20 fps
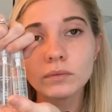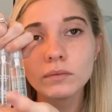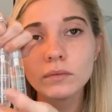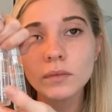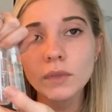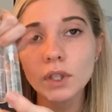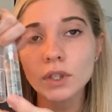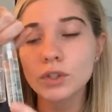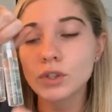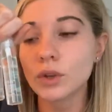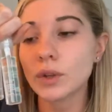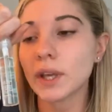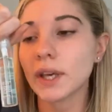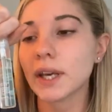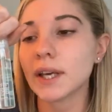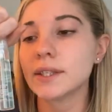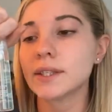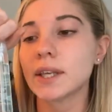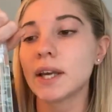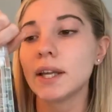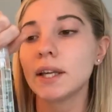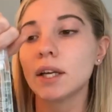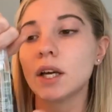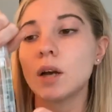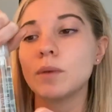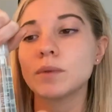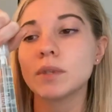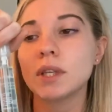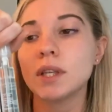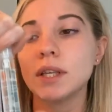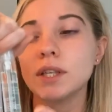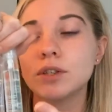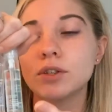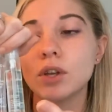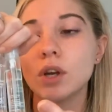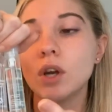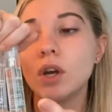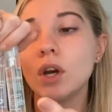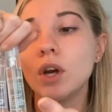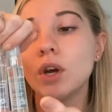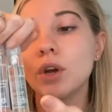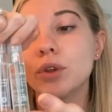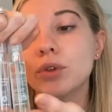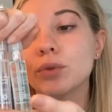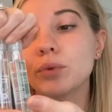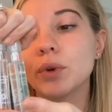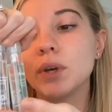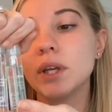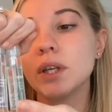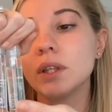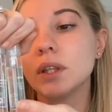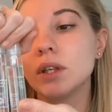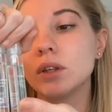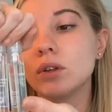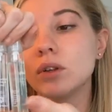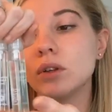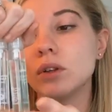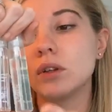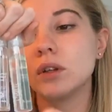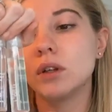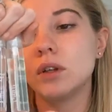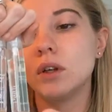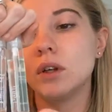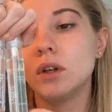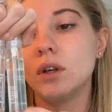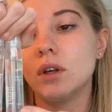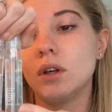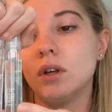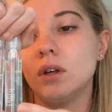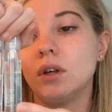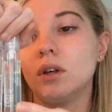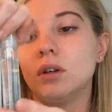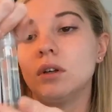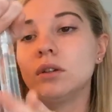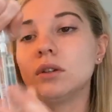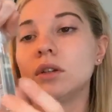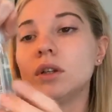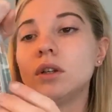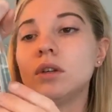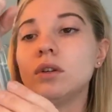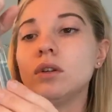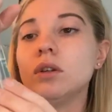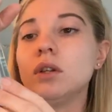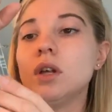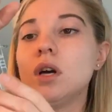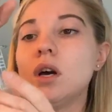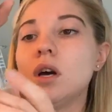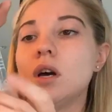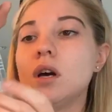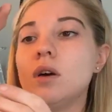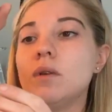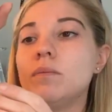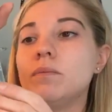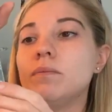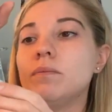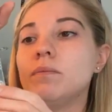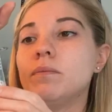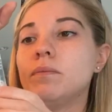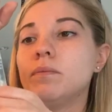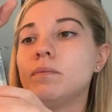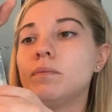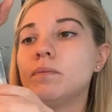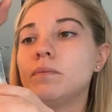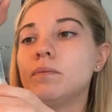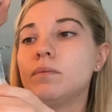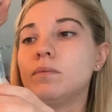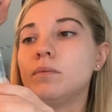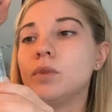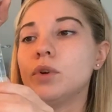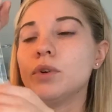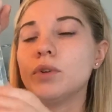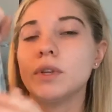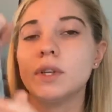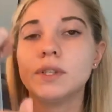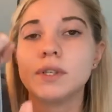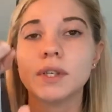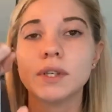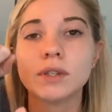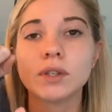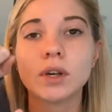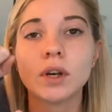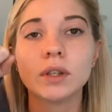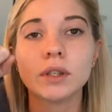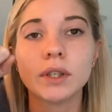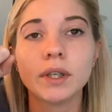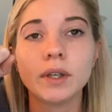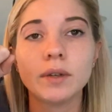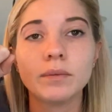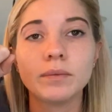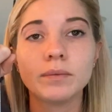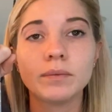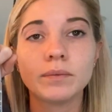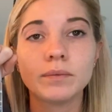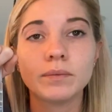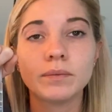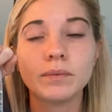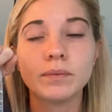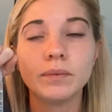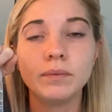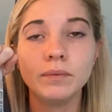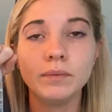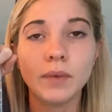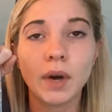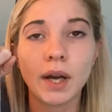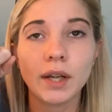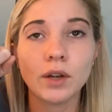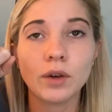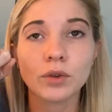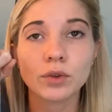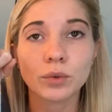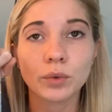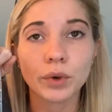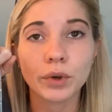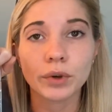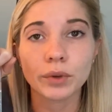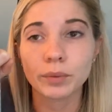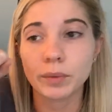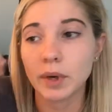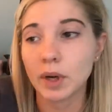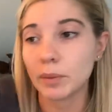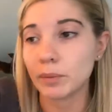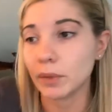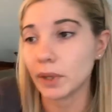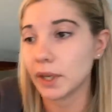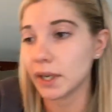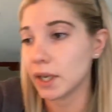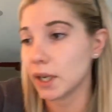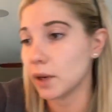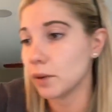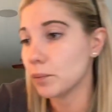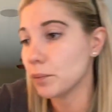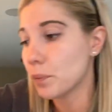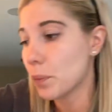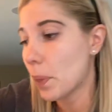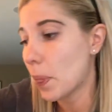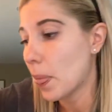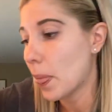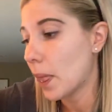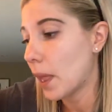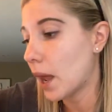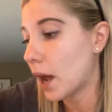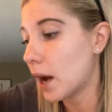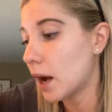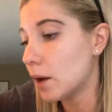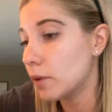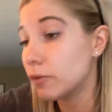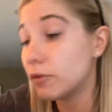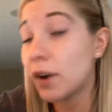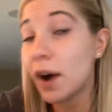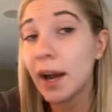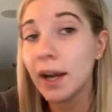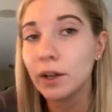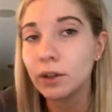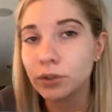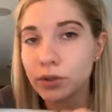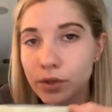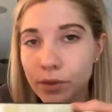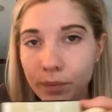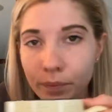So like I said, it comes in these three little, what are these things called again? I know the word, but I'm blanking. Vials.